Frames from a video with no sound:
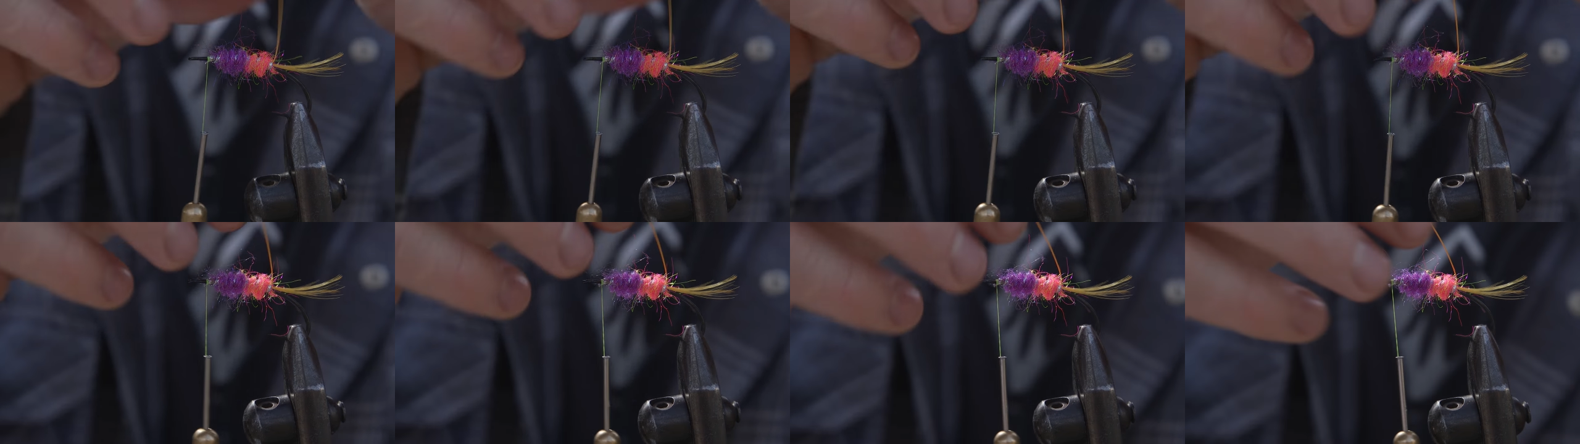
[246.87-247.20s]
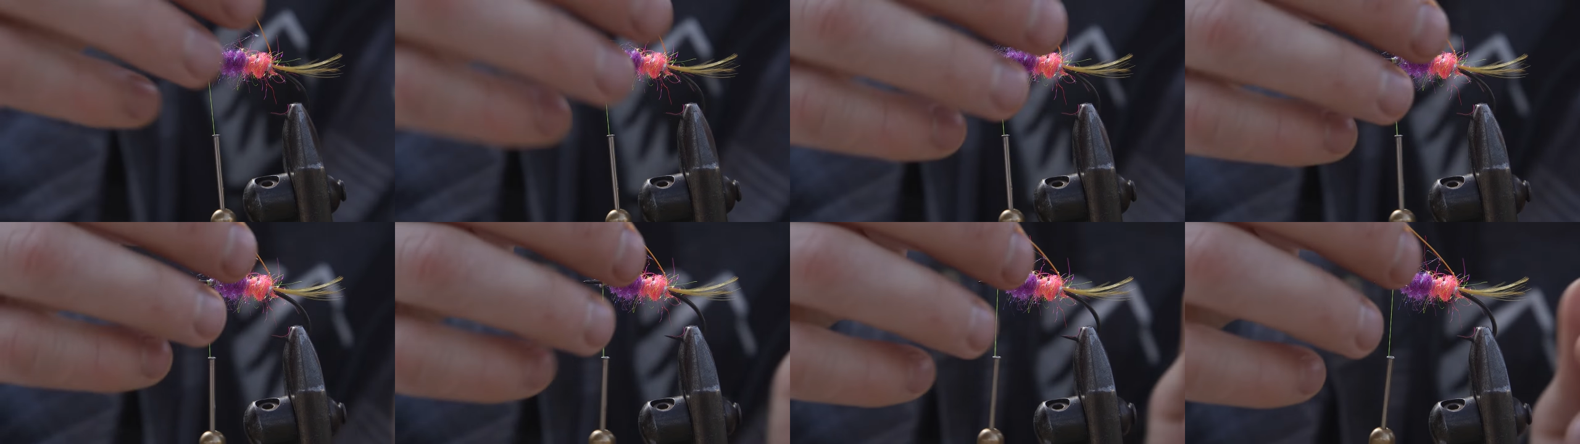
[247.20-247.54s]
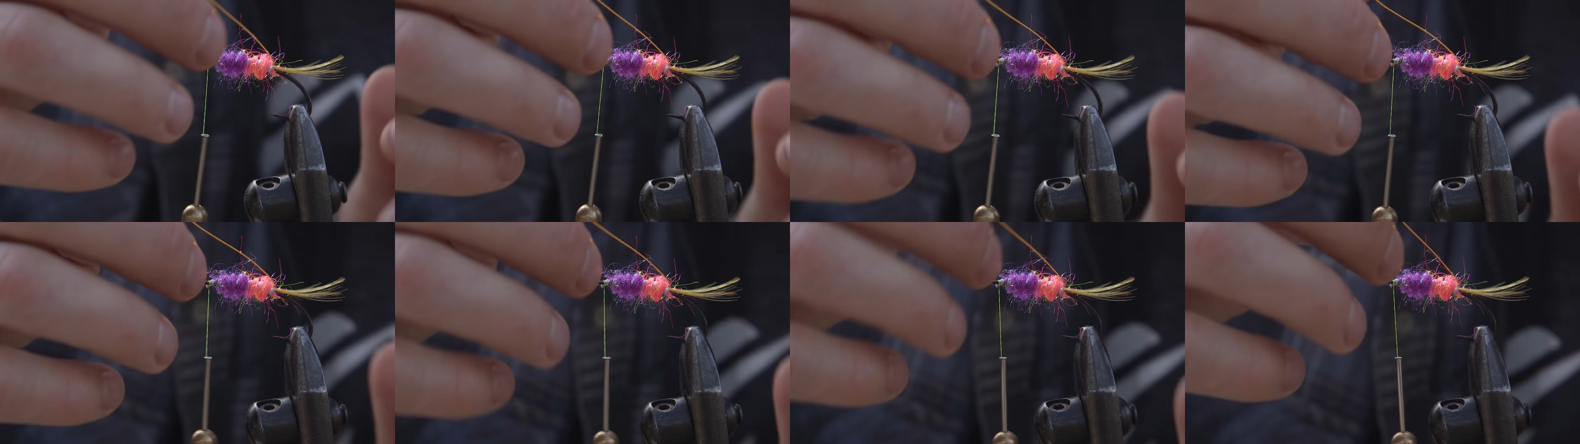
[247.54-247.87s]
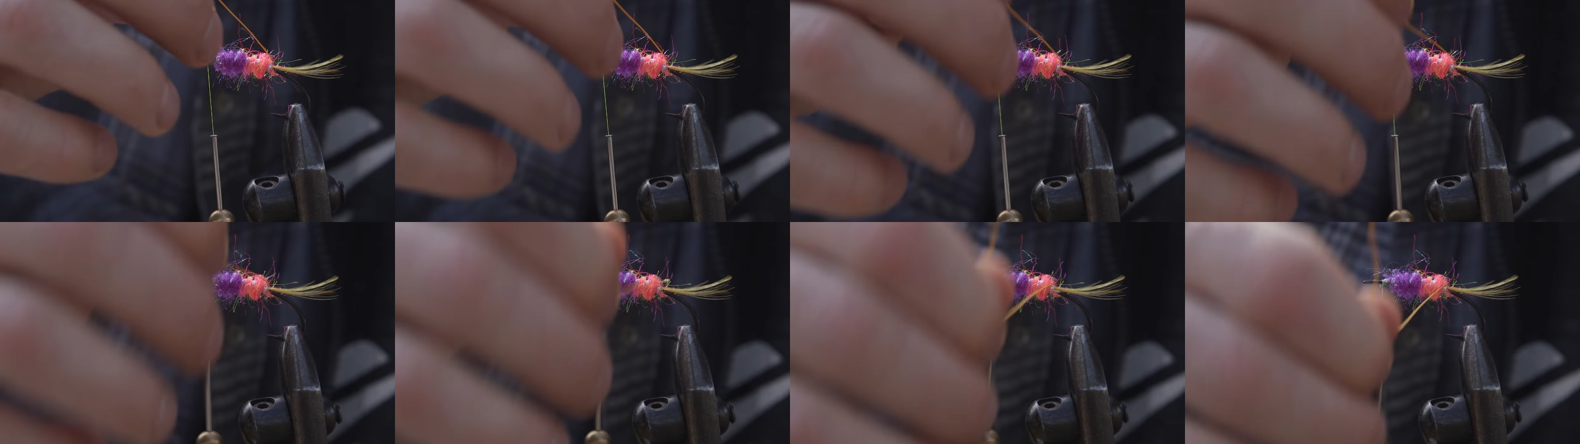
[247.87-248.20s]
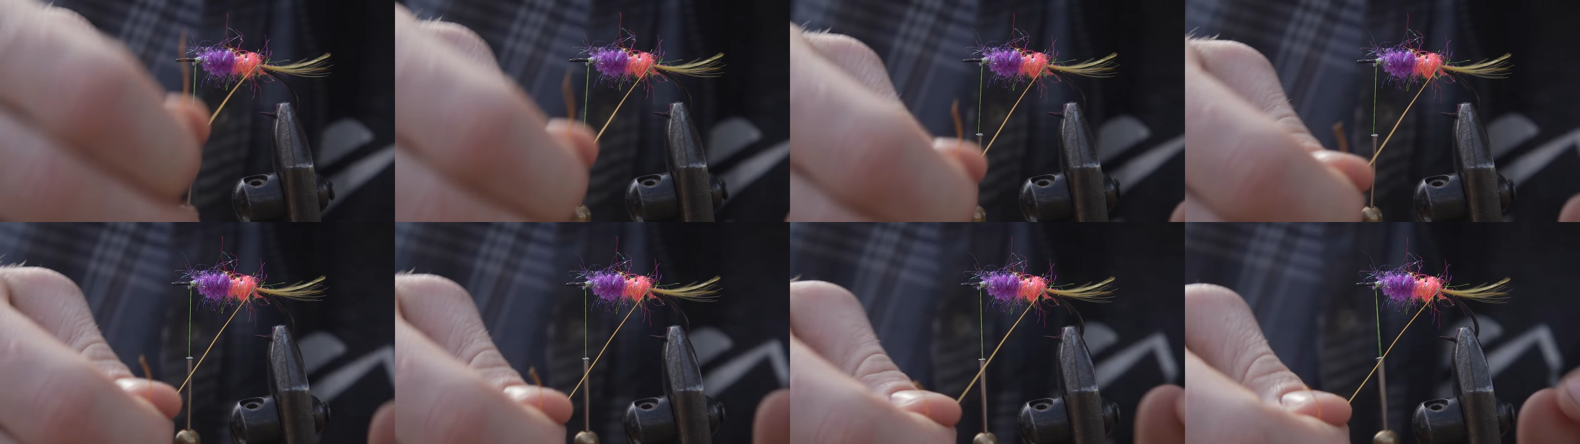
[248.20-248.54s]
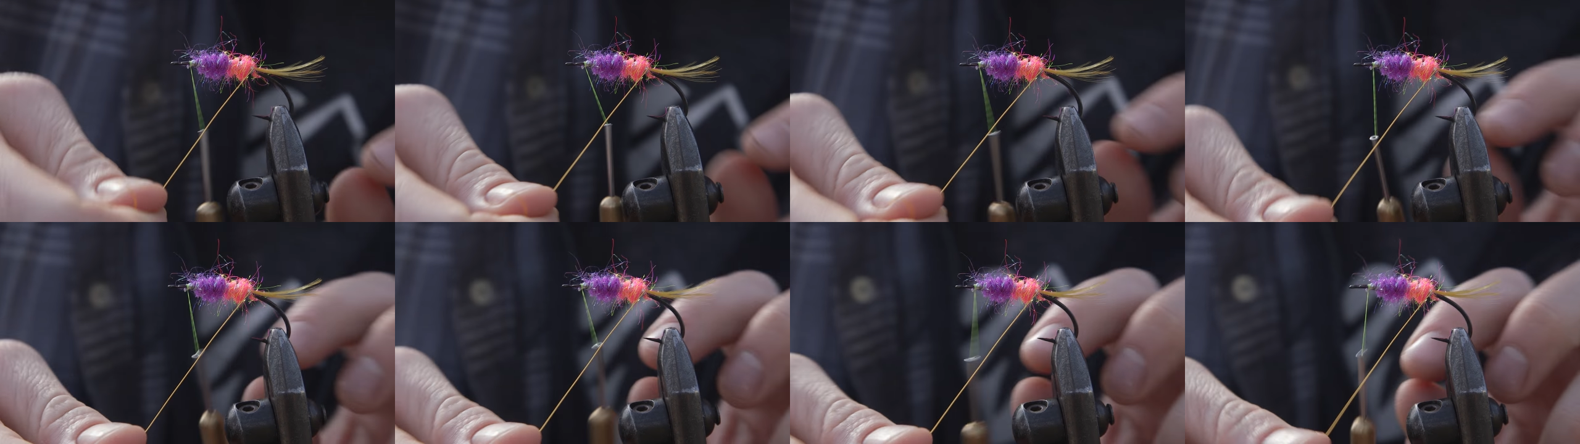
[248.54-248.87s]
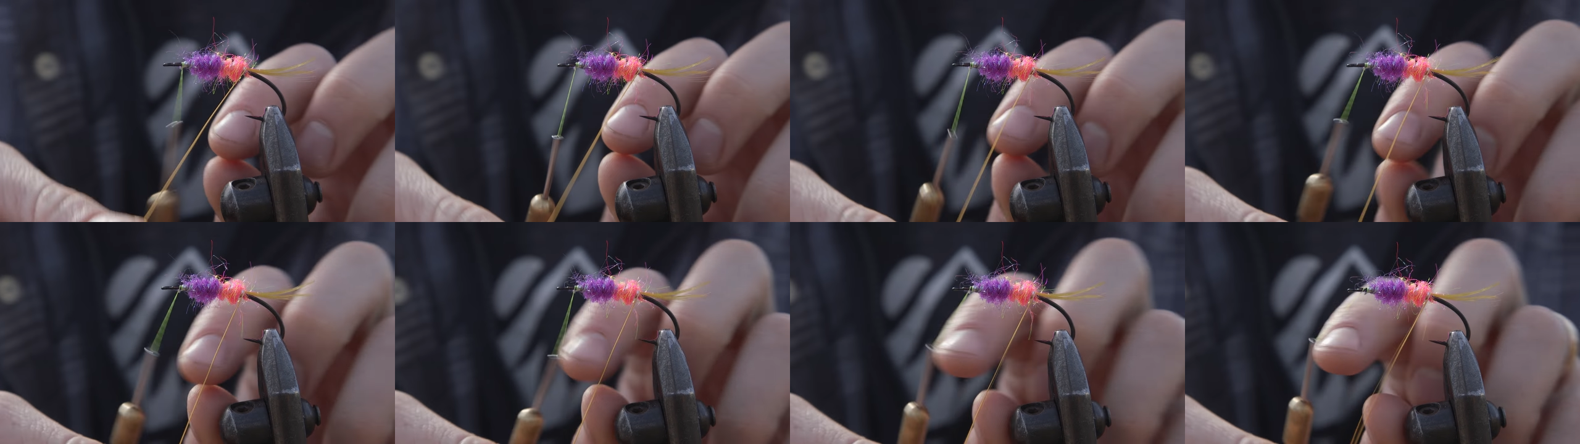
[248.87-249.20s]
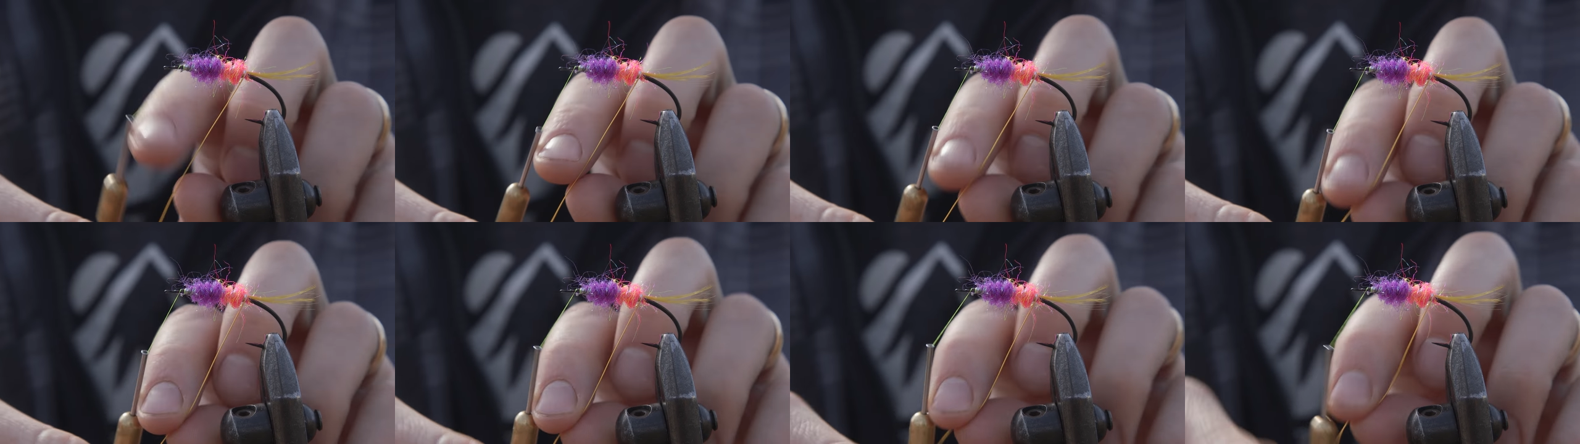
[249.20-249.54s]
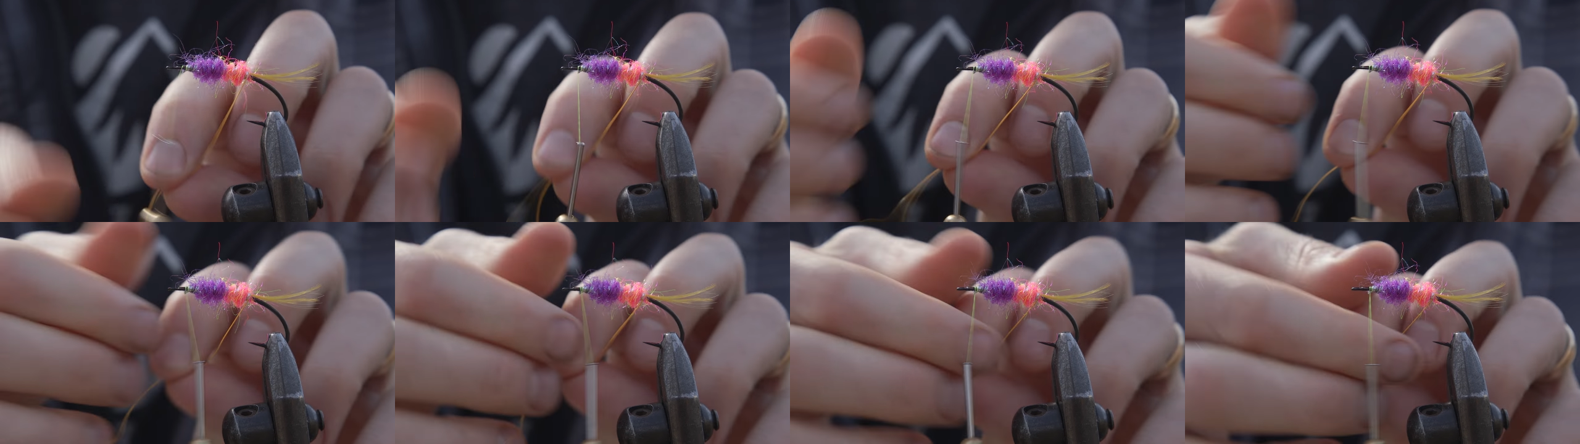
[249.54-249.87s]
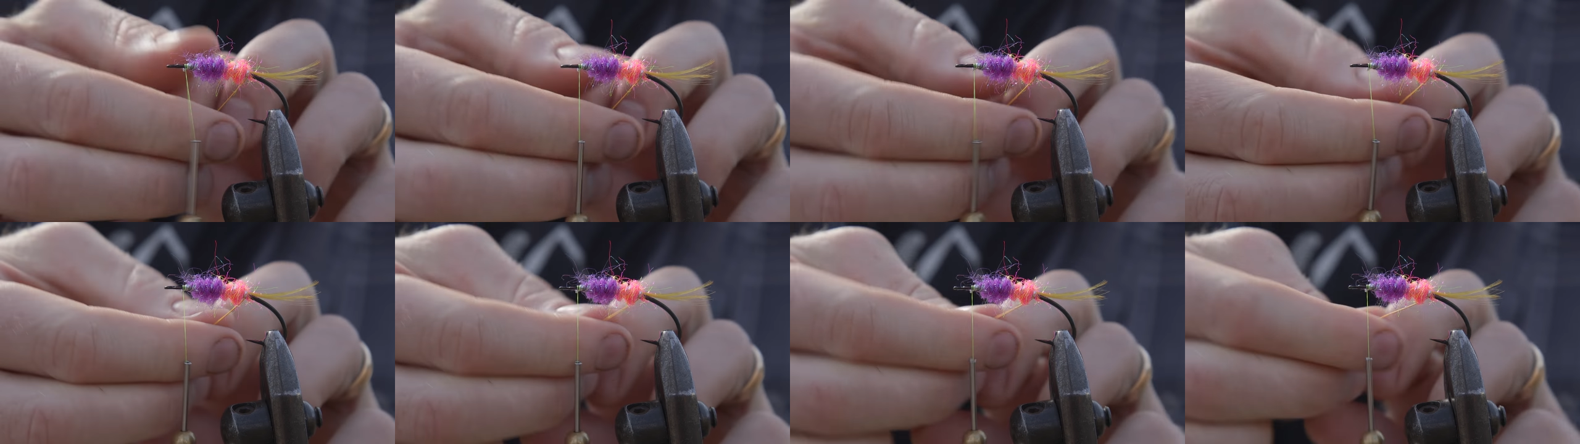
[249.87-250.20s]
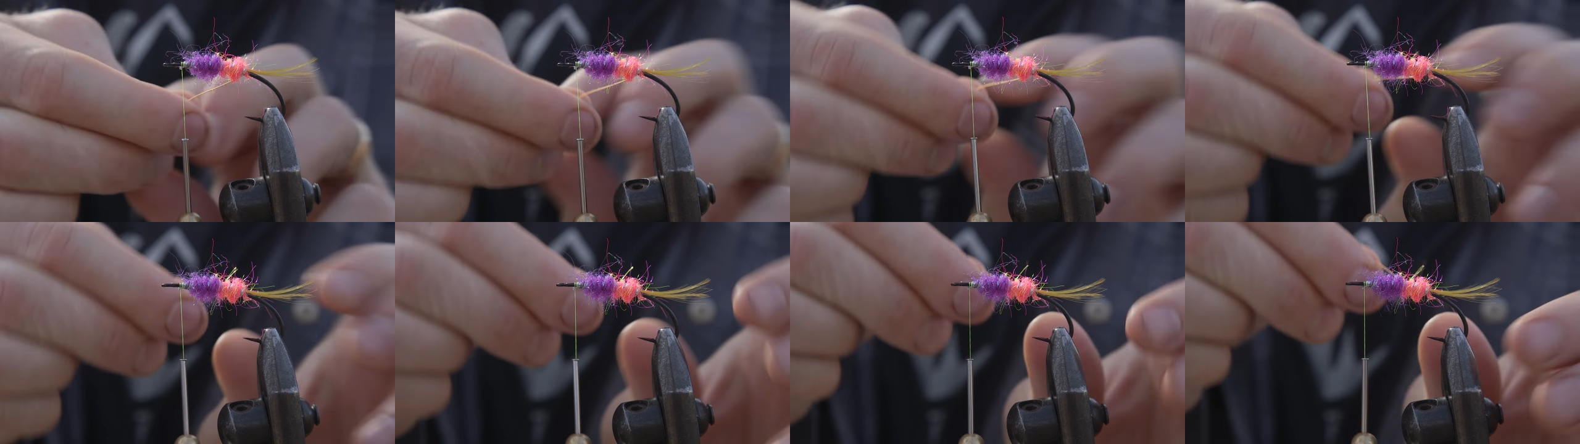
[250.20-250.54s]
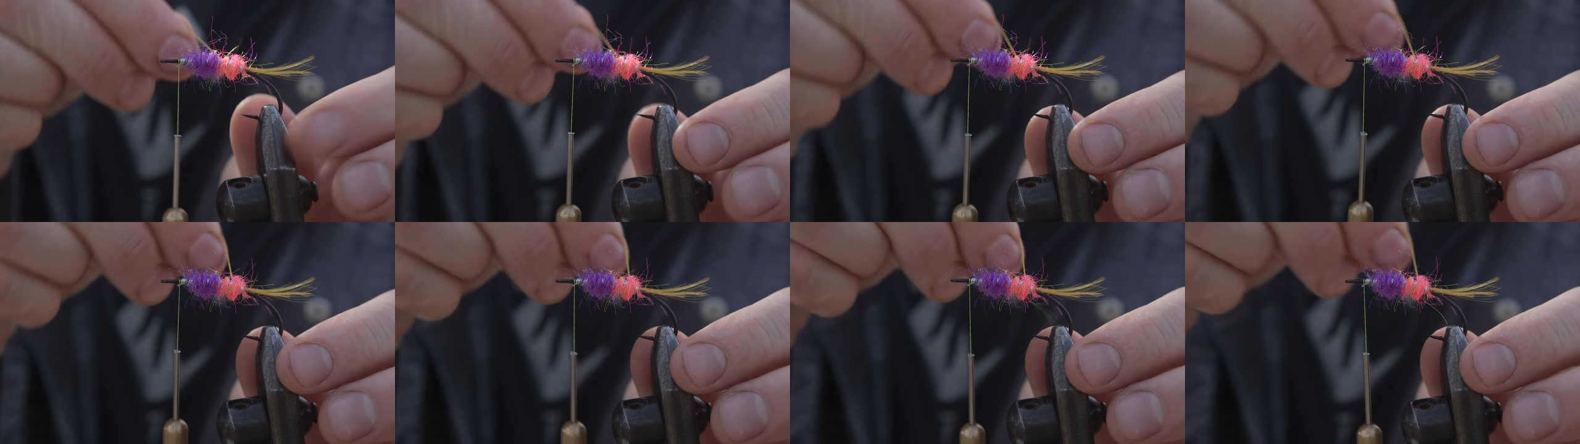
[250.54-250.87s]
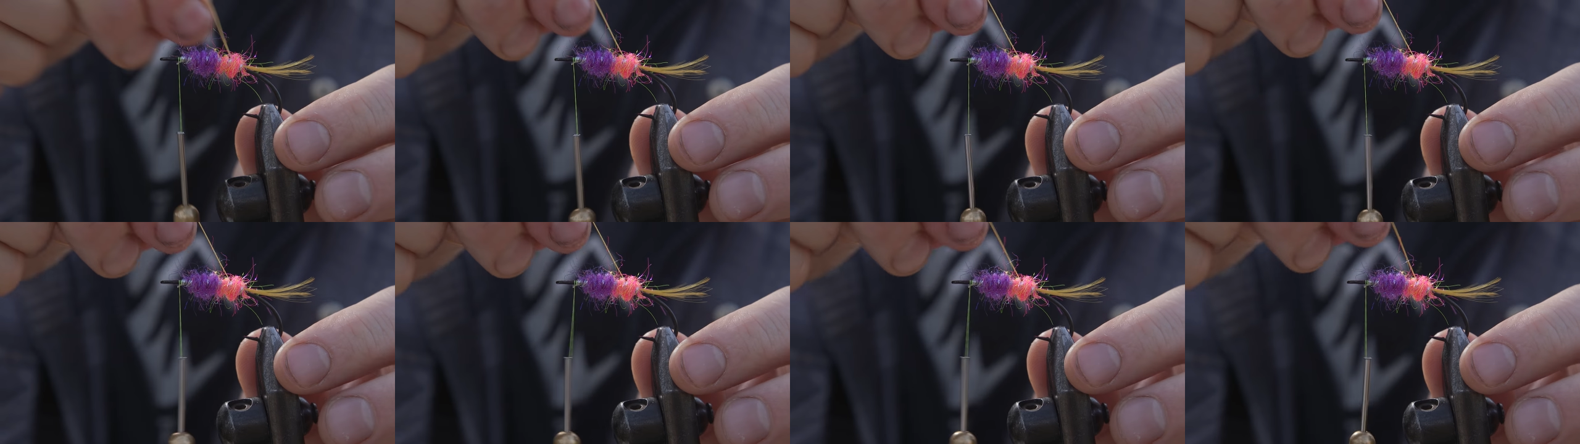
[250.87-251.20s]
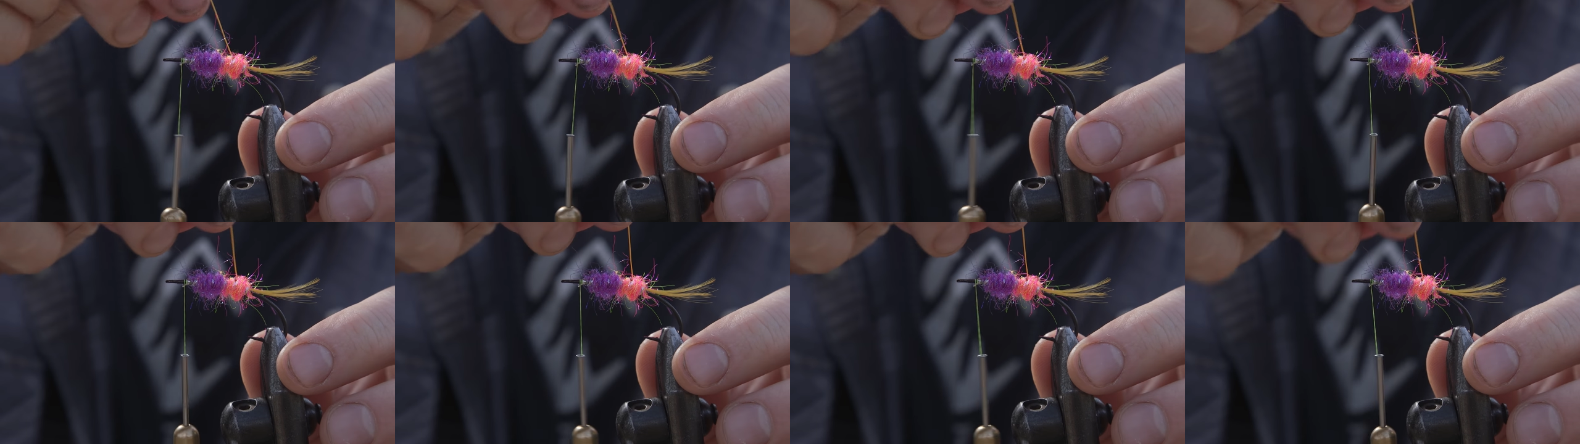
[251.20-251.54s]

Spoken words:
No face is visible, so there are no lips to read.